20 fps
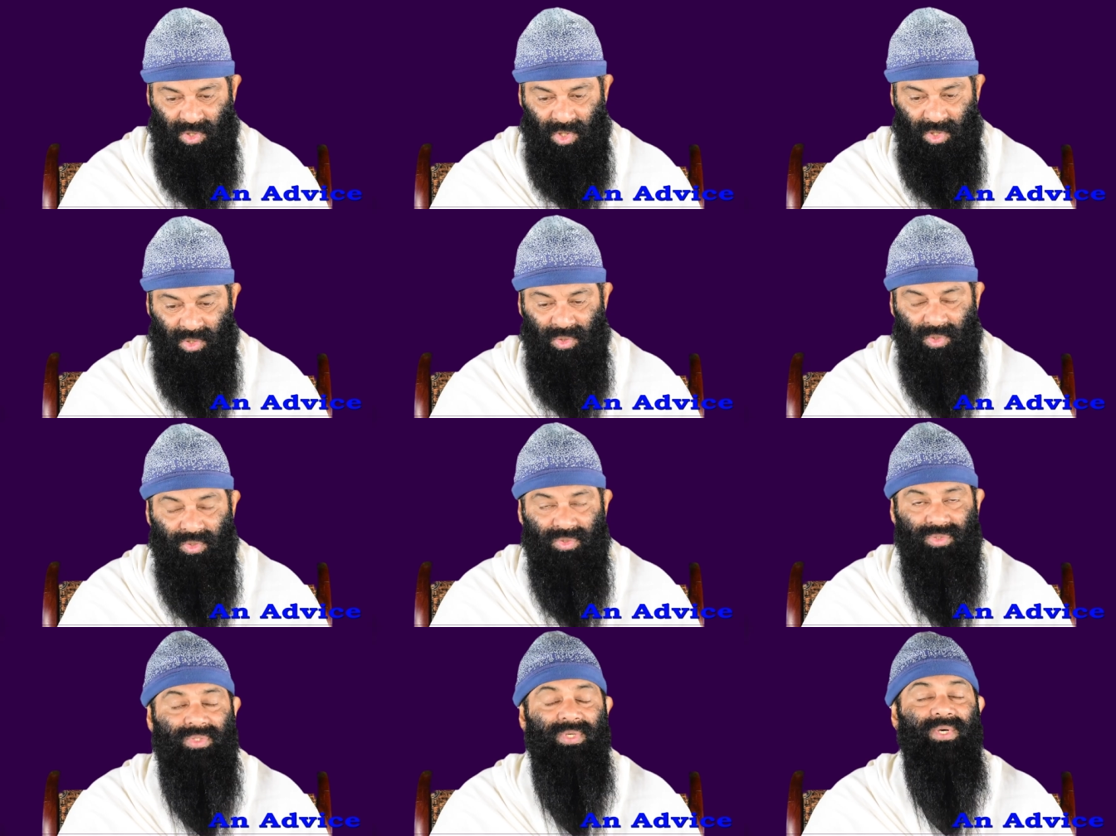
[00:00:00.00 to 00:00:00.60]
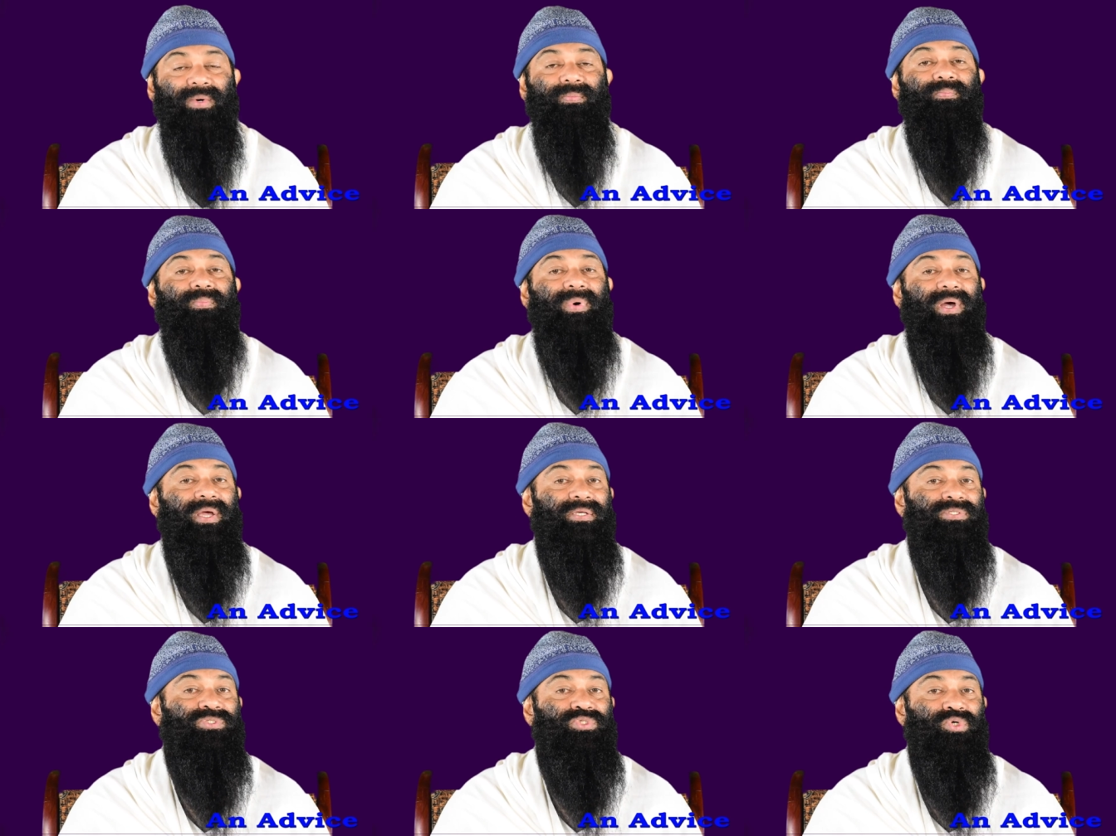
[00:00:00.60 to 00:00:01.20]
You all know
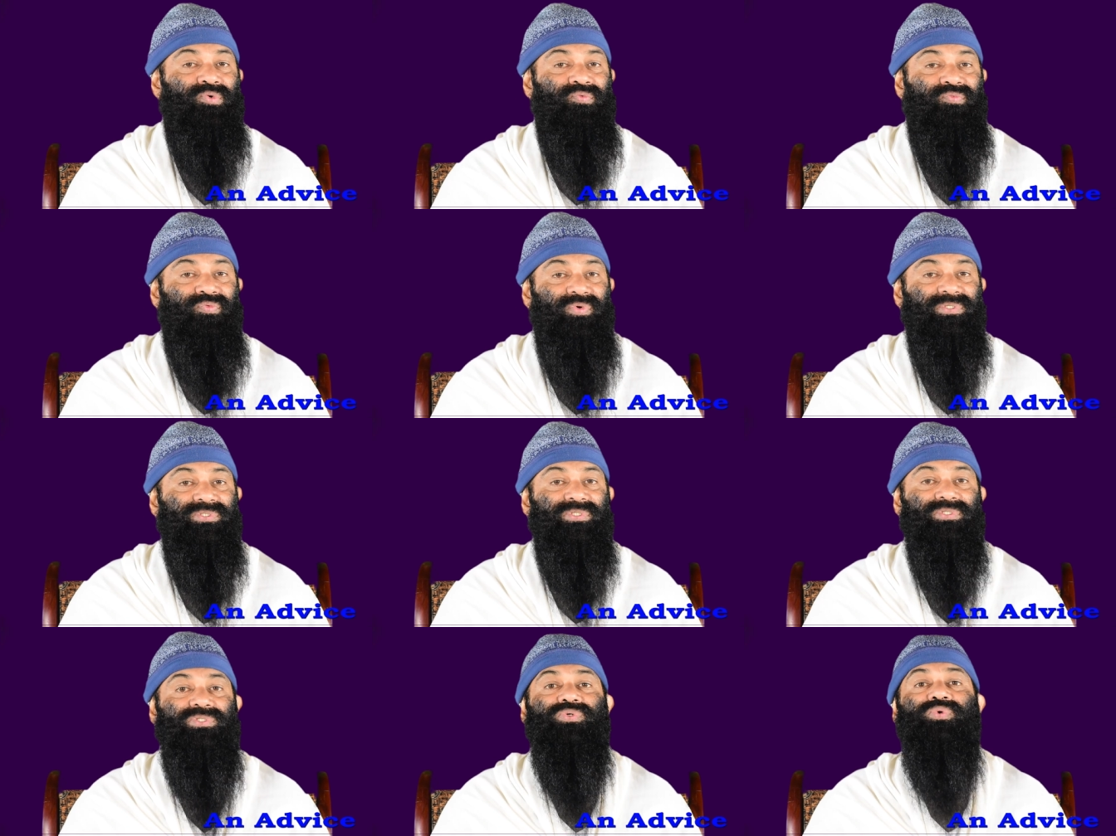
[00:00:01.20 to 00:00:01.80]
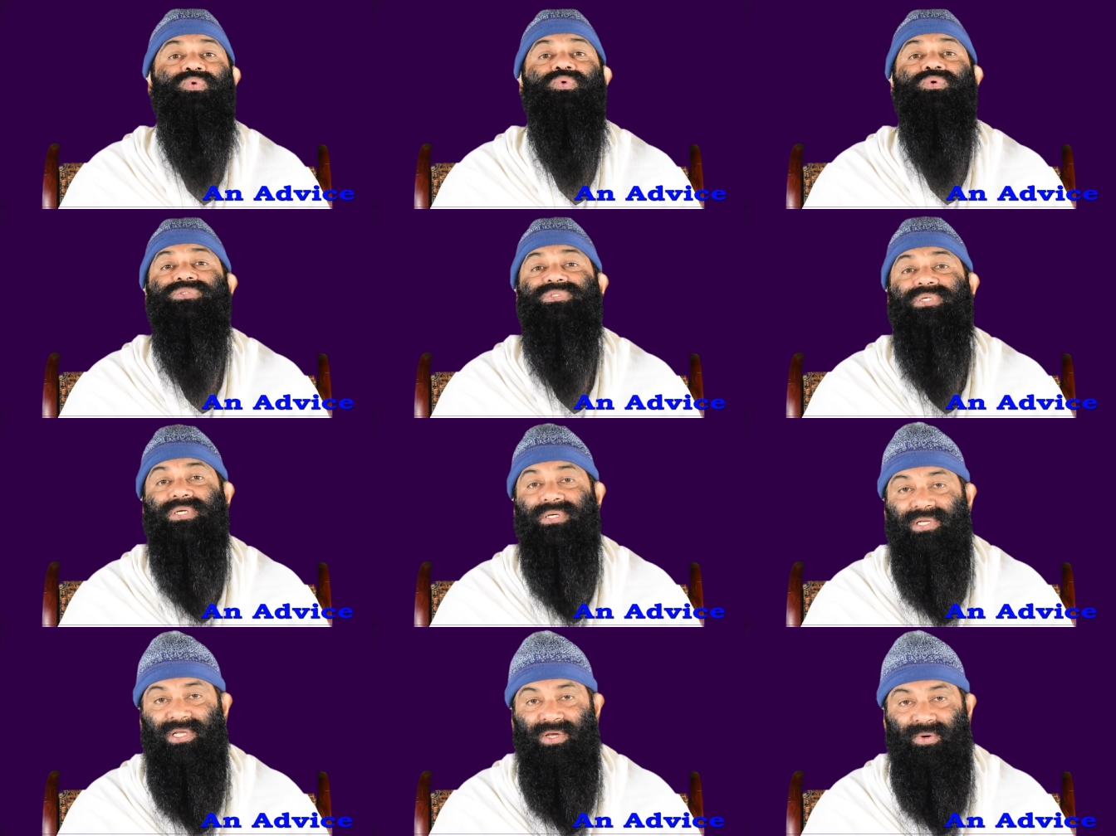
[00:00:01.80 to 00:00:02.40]
by June 1st the schools
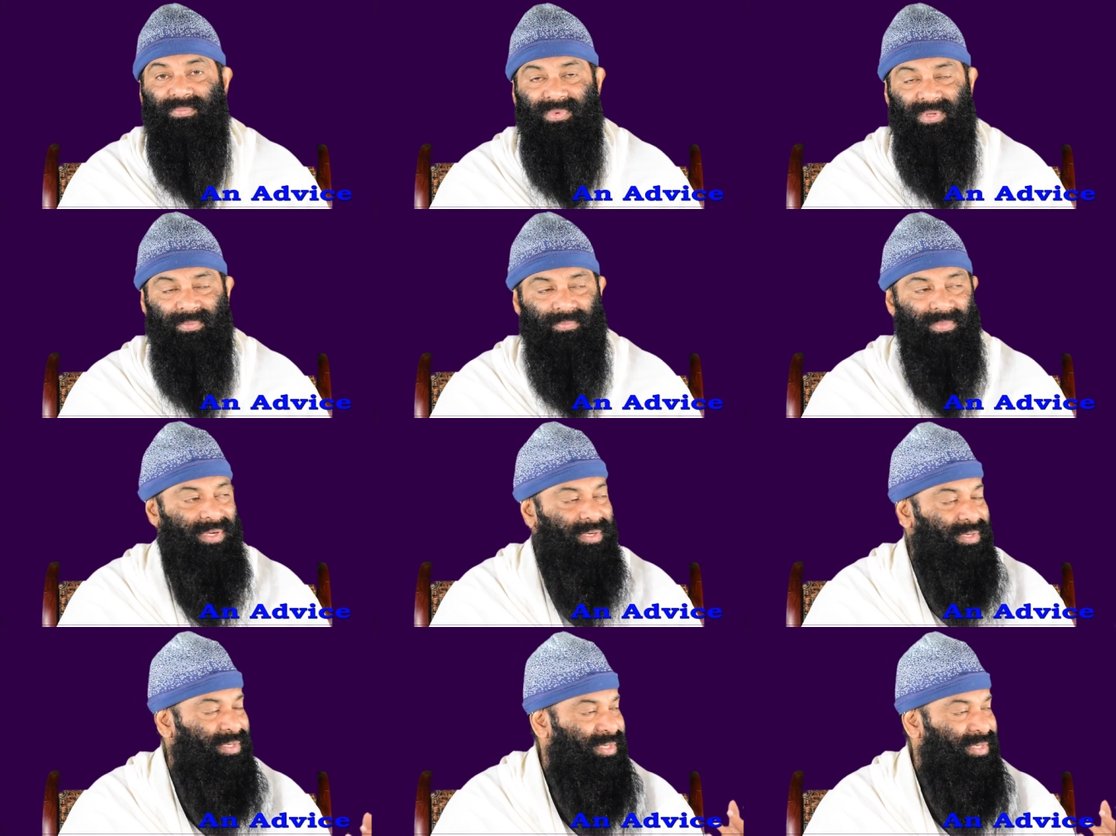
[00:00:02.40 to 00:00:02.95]
are reopening.